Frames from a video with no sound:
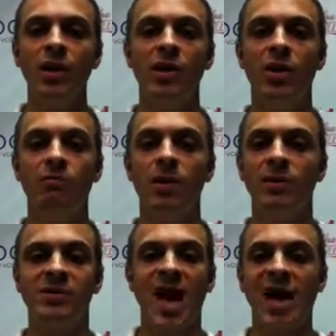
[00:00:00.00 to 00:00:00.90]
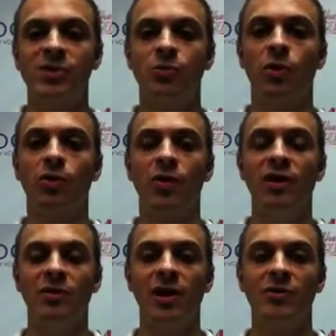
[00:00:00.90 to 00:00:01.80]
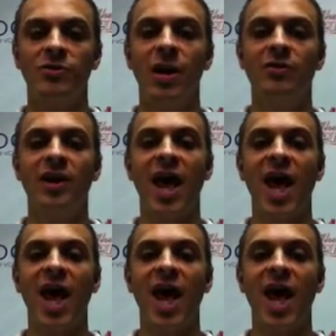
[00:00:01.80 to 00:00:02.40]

you know, tax work or anything else that